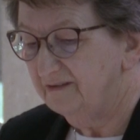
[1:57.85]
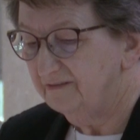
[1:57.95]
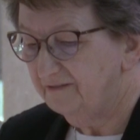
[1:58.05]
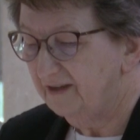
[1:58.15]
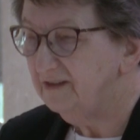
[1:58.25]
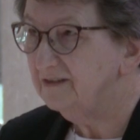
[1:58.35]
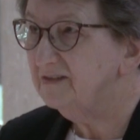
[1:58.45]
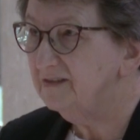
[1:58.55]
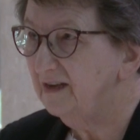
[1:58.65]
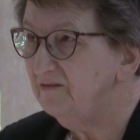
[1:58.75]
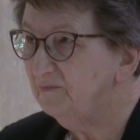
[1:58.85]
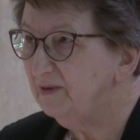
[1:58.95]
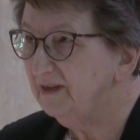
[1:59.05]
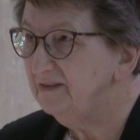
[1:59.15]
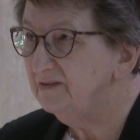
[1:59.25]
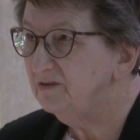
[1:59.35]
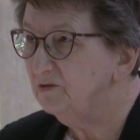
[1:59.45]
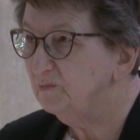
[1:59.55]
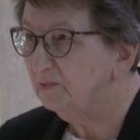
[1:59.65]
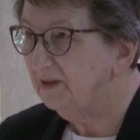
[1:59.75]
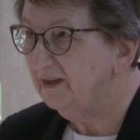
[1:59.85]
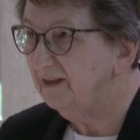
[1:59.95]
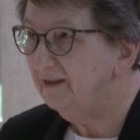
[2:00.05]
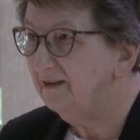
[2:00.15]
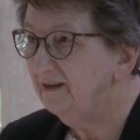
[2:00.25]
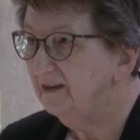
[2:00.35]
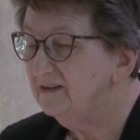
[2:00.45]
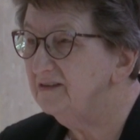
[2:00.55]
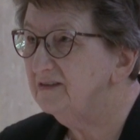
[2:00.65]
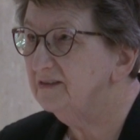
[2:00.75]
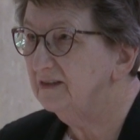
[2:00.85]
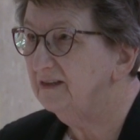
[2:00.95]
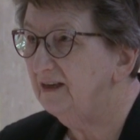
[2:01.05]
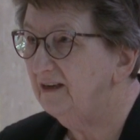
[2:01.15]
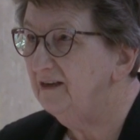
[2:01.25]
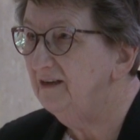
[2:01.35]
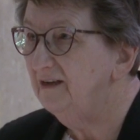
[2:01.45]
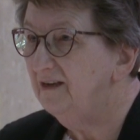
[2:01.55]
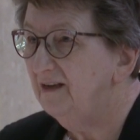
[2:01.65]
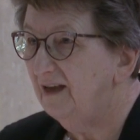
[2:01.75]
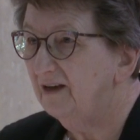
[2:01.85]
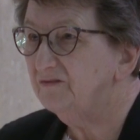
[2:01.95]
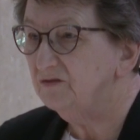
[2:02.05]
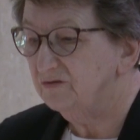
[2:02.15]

find a safe place to play and study after